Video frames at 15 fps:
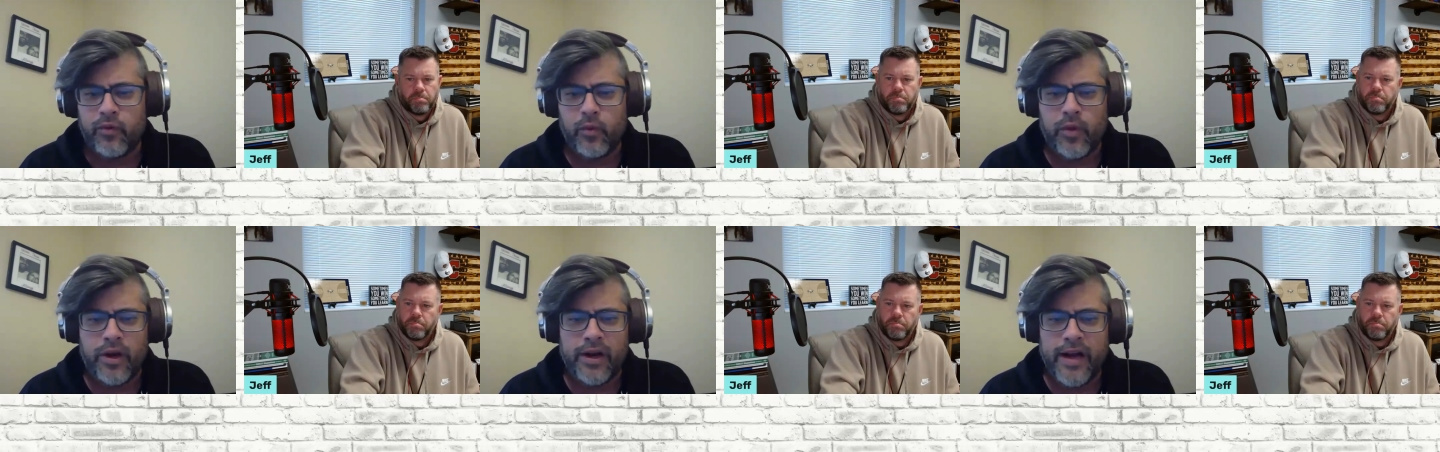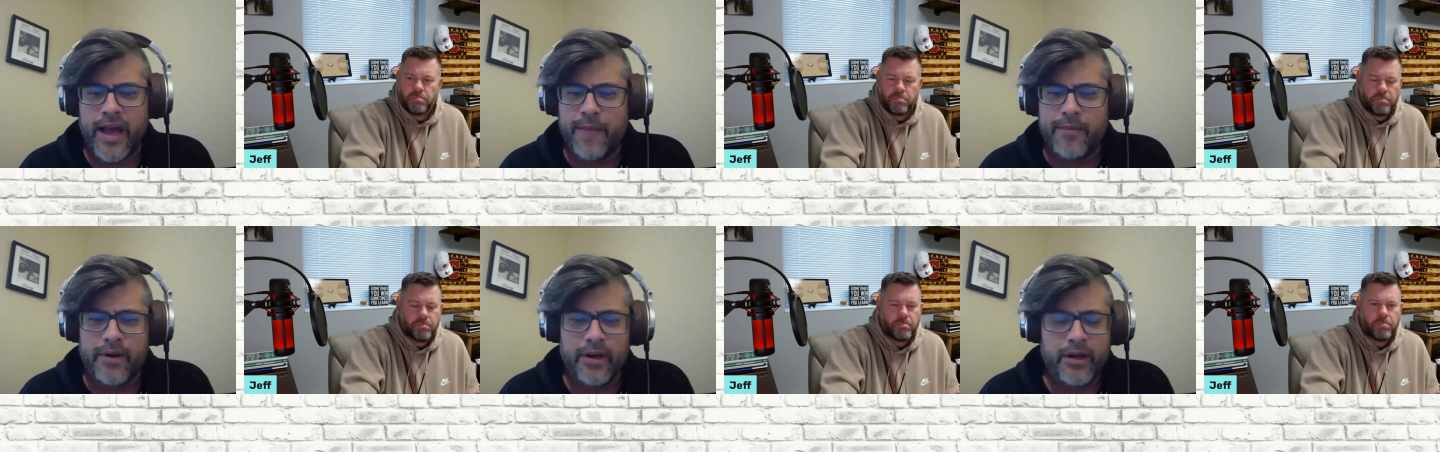Speaker 1: for what had
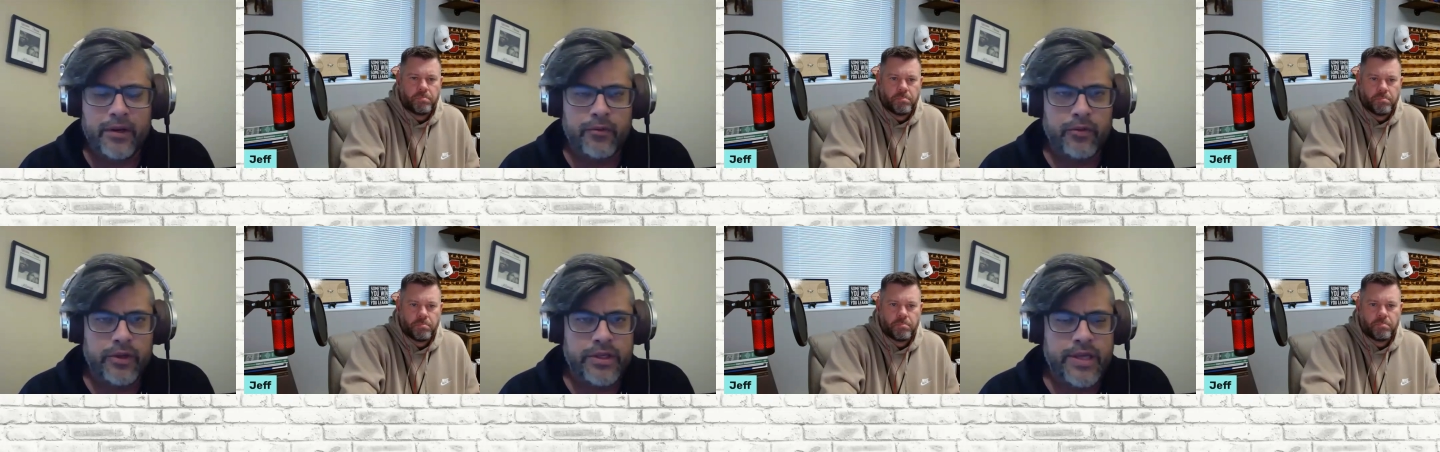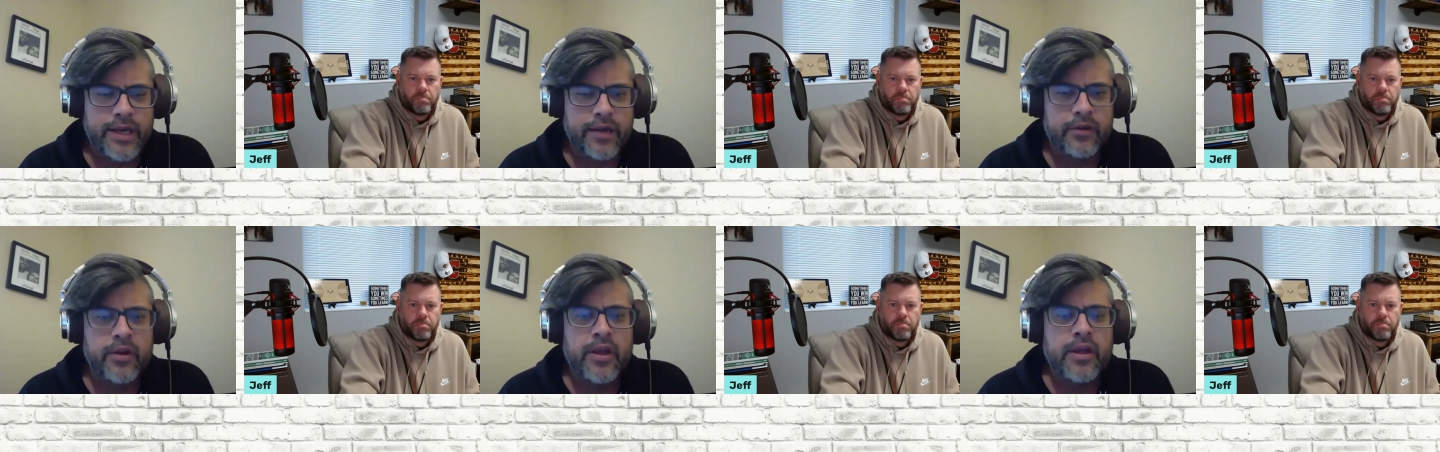happened. I couldn't mm-hmm. really
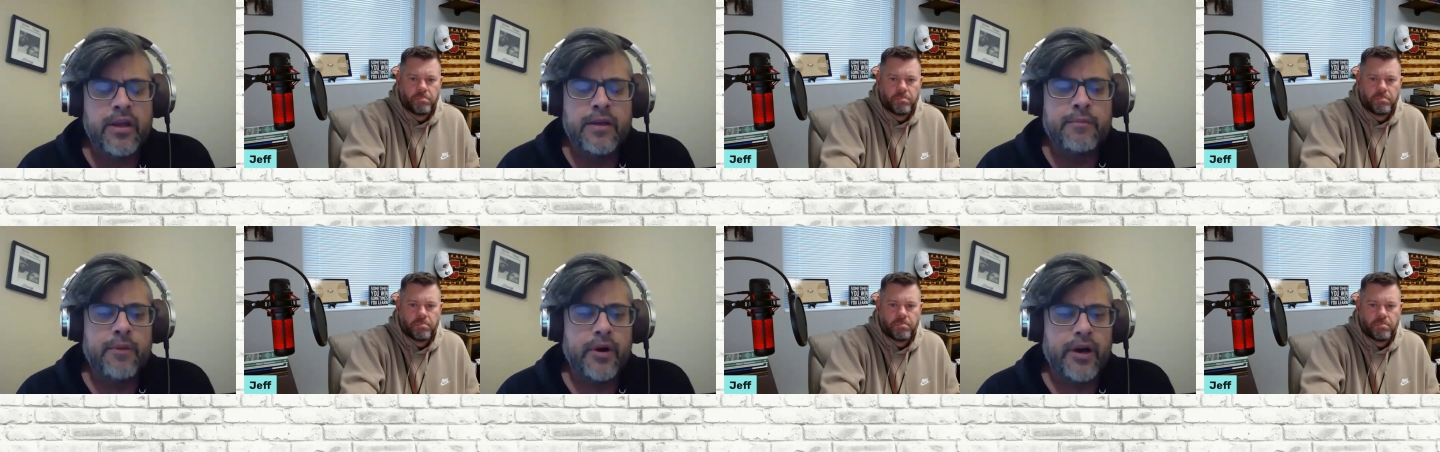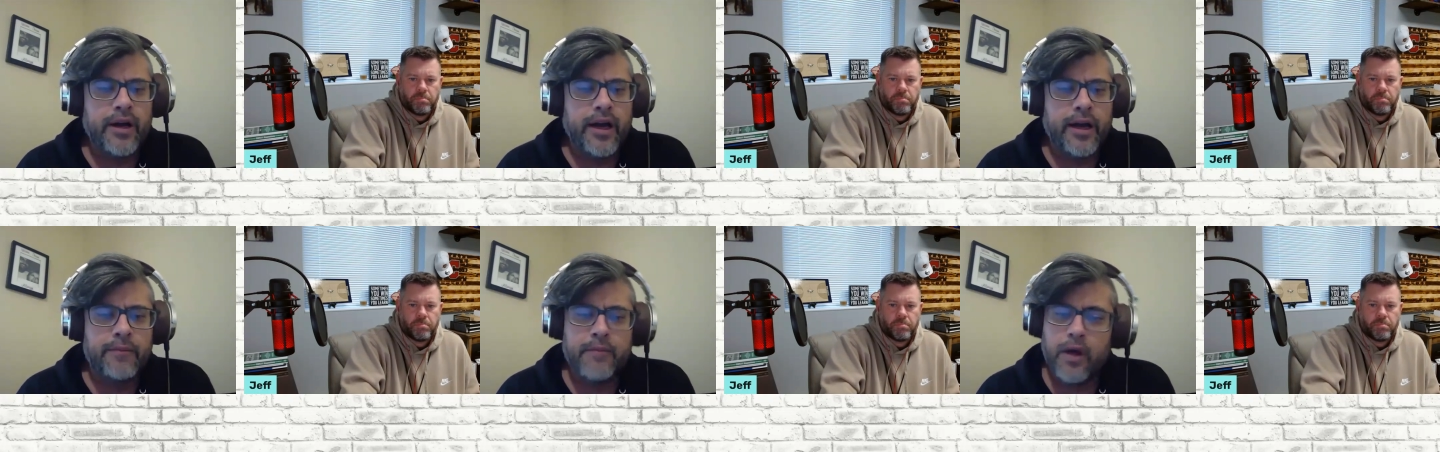tell. But uh,